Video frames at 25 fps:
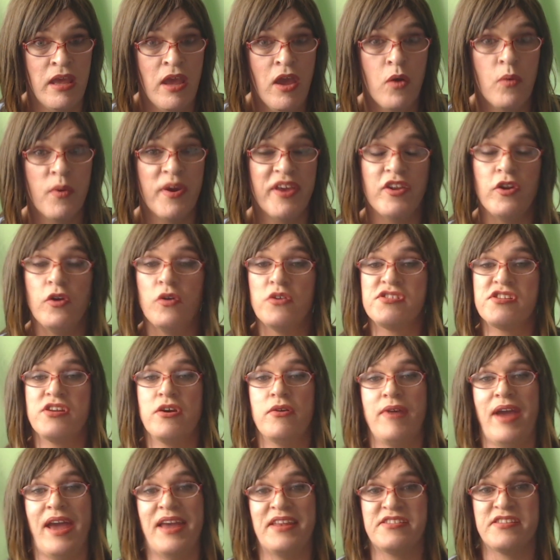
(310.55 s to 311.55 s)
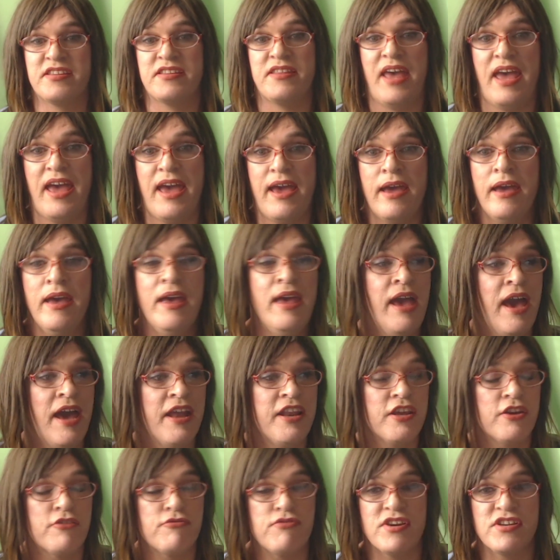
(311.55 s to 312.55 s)
We can also add to that an
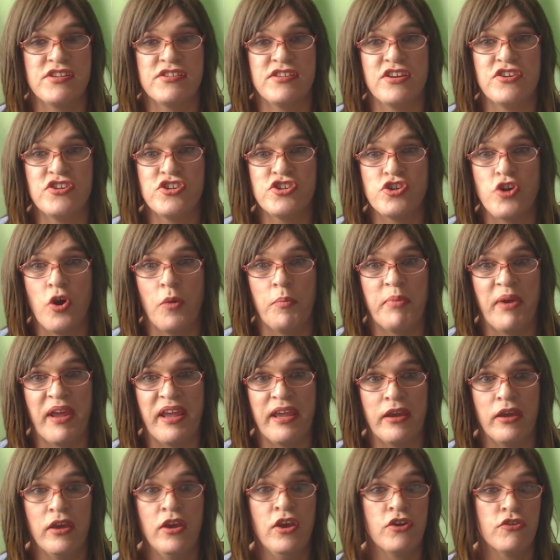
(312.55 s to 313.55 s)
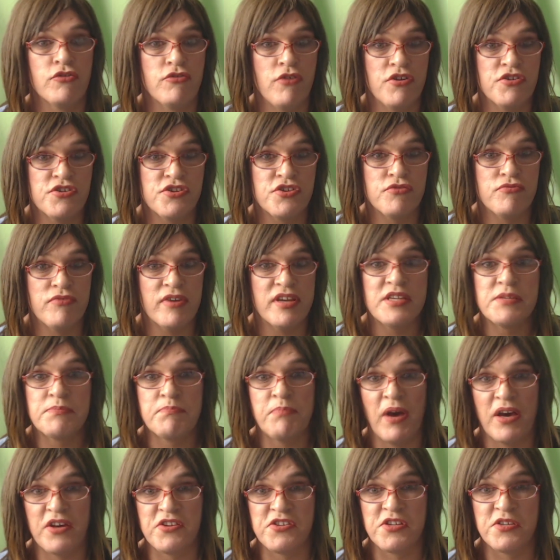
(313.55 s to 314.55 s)
increase in shopping, groceries,
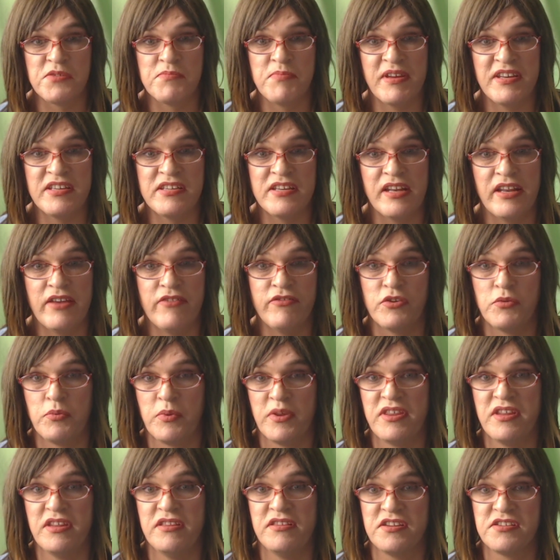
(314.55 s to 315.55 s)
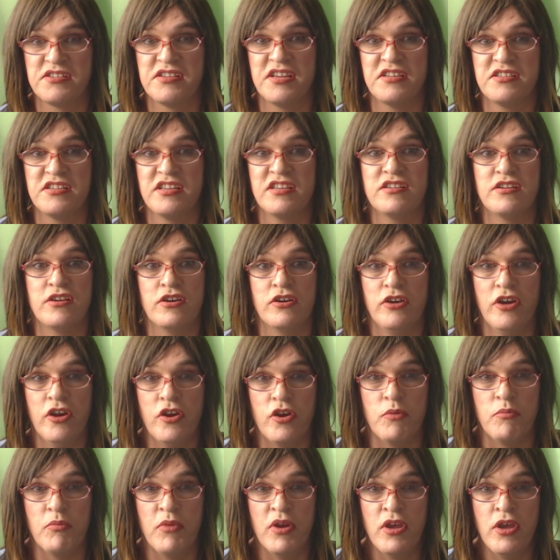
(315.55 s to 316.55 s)
parcels being delivered within the city to your
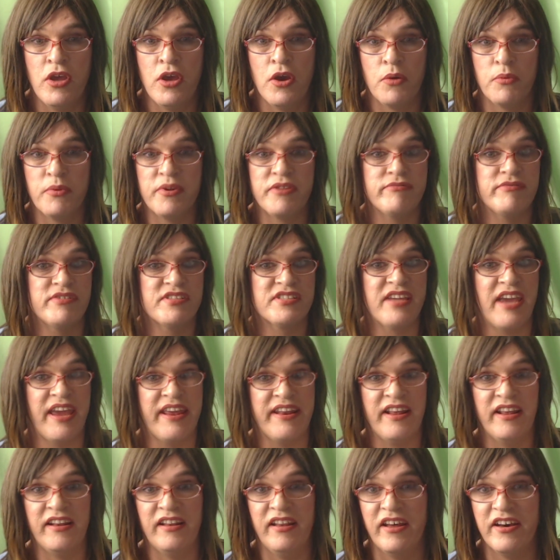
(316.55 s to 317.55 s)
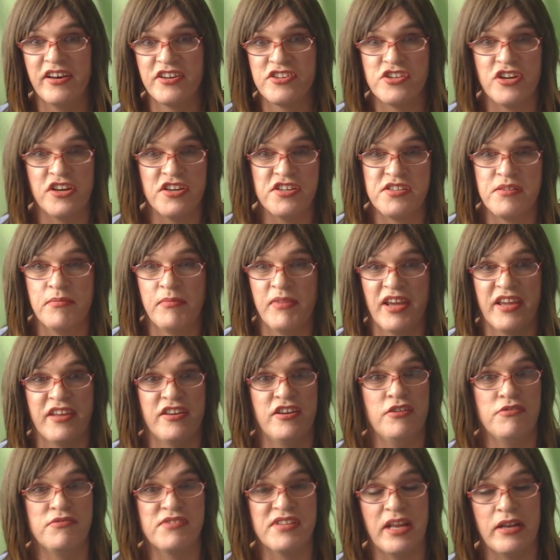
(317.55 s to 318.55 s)
home, whether it's getting a large item like a
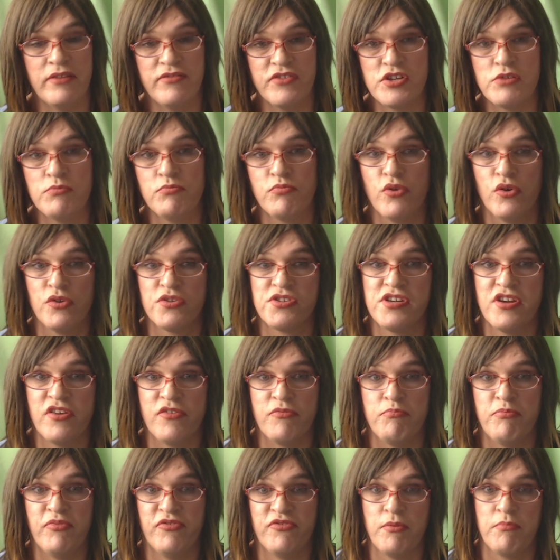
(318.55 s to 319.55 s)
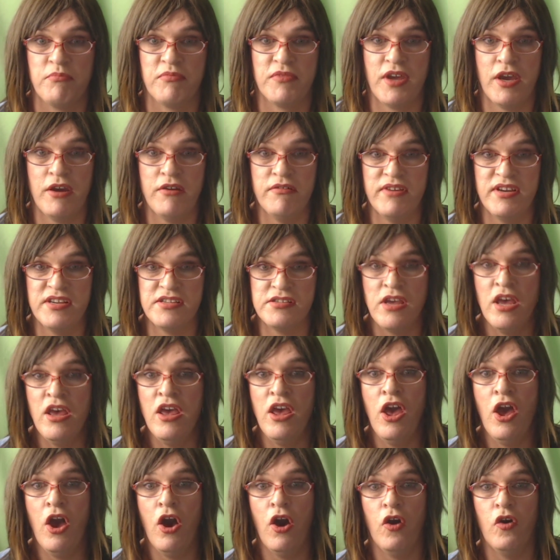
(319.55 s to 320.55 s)
new television brought to you from Currys
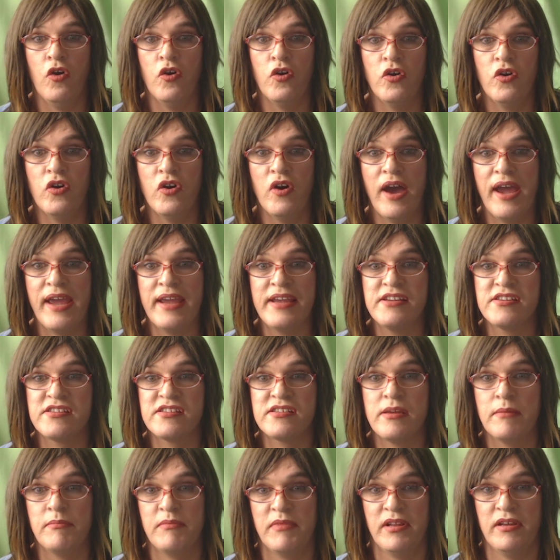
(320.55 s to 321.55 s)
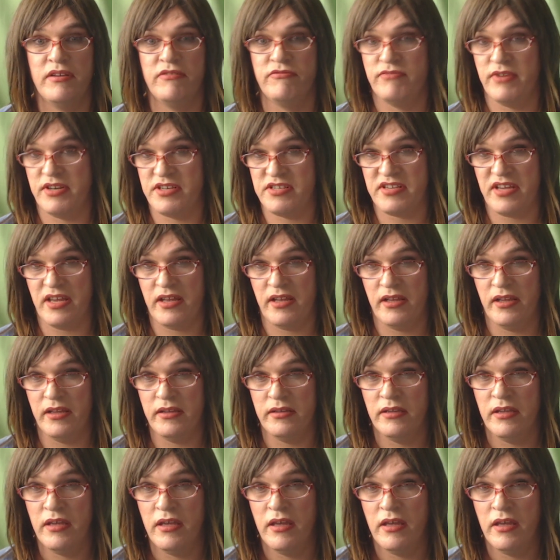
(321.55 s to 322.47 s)
or a similar retailer